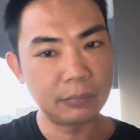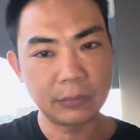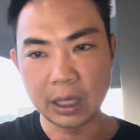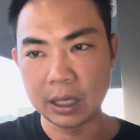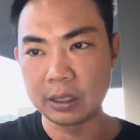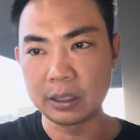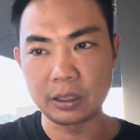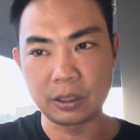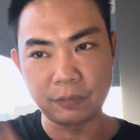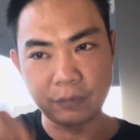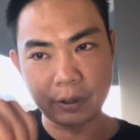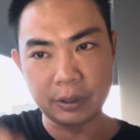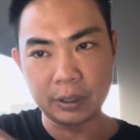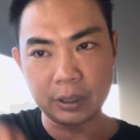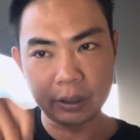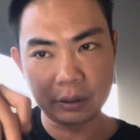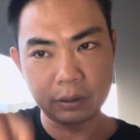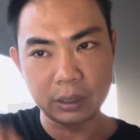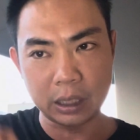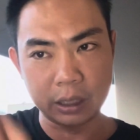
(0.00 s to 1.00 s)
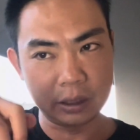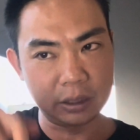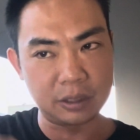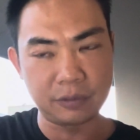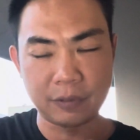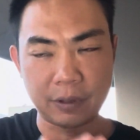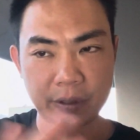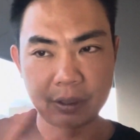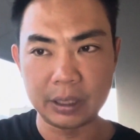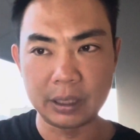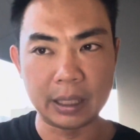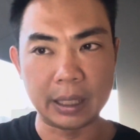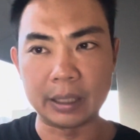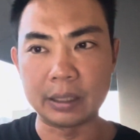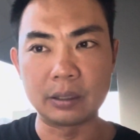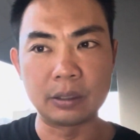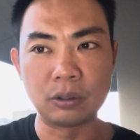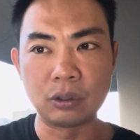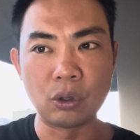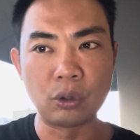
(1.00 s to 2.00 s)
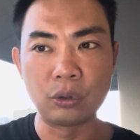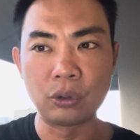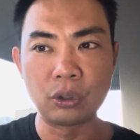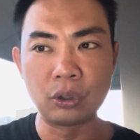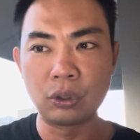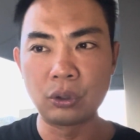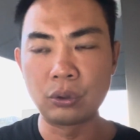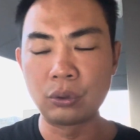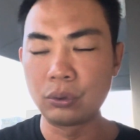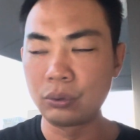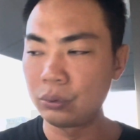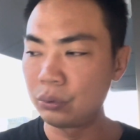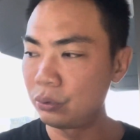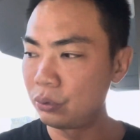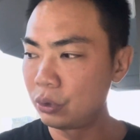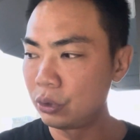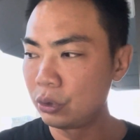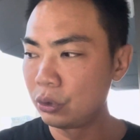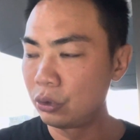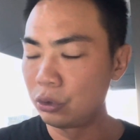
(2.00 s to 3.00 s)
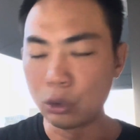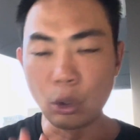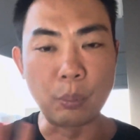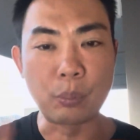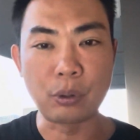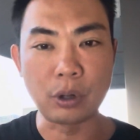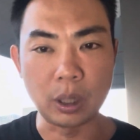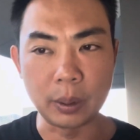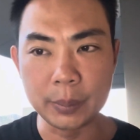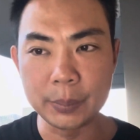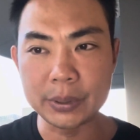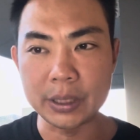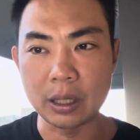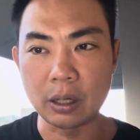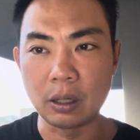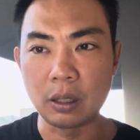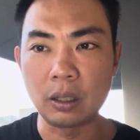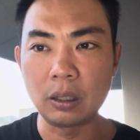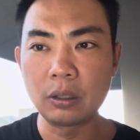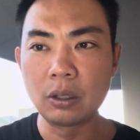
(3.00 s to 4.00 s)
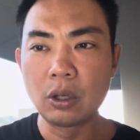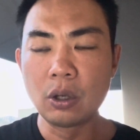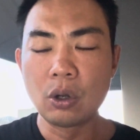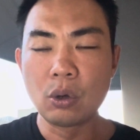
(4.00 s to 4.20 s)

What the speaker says: and it's very like no problems at all.